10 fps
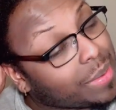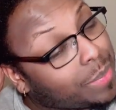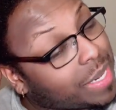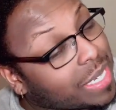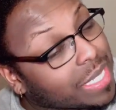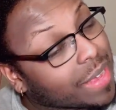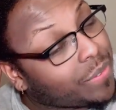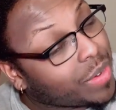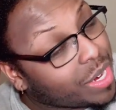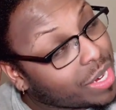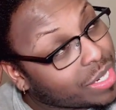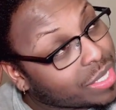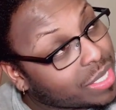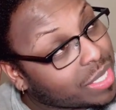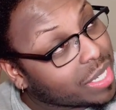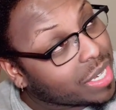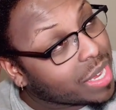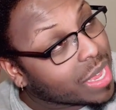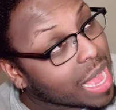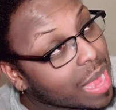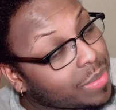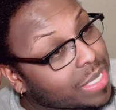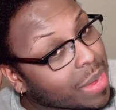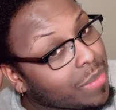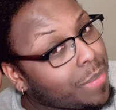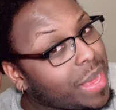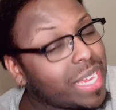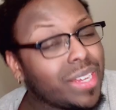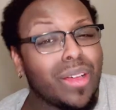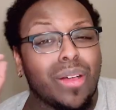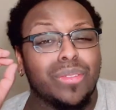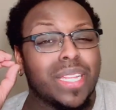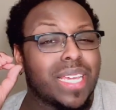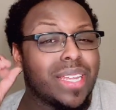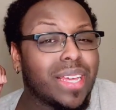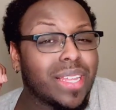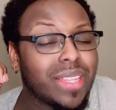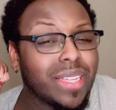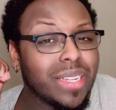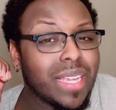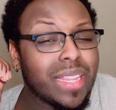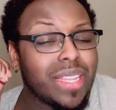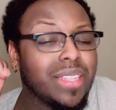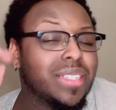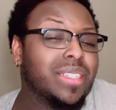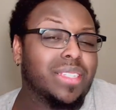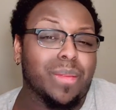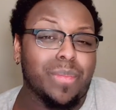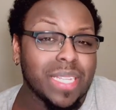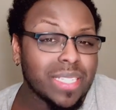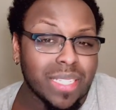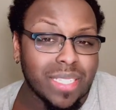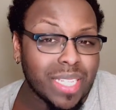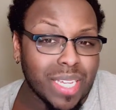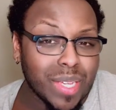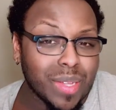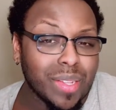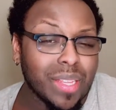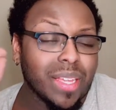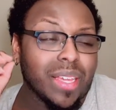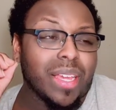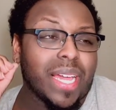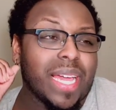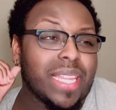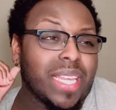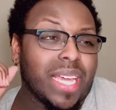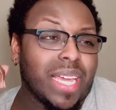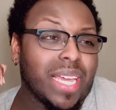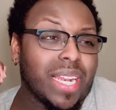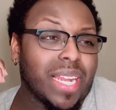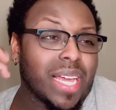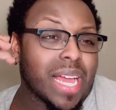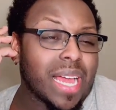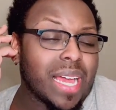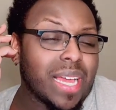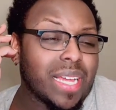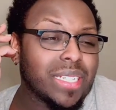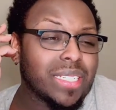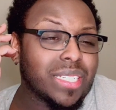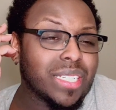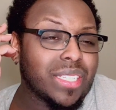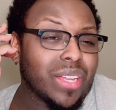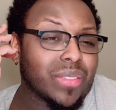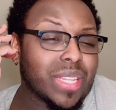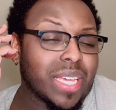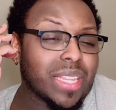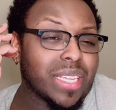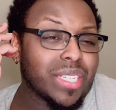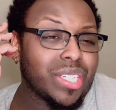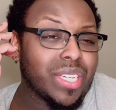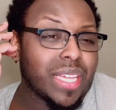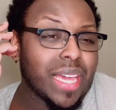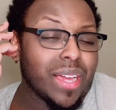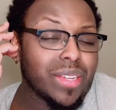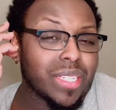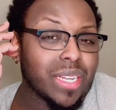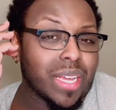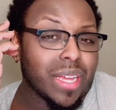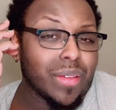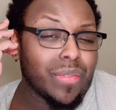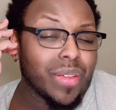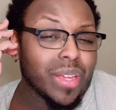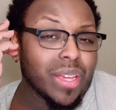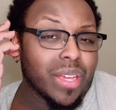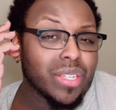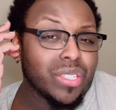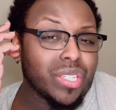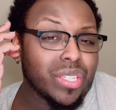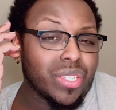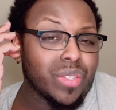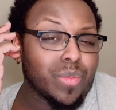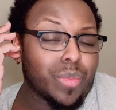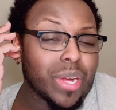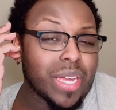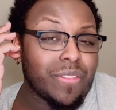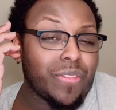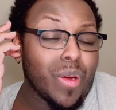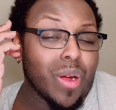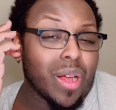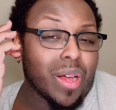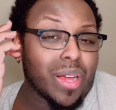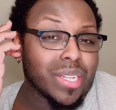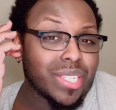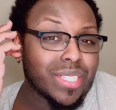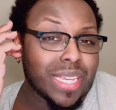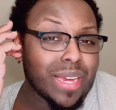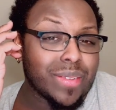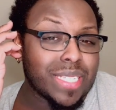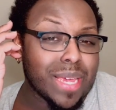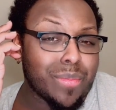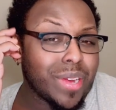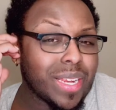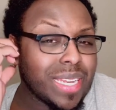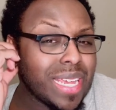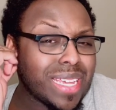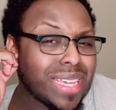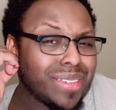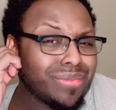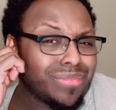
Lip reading: Because at first I was like, well, Megan don't owe Nikki nothing. And then this is a business deal. And then I just don't think that she cares enough to bring Phor on just to irritate Nikki.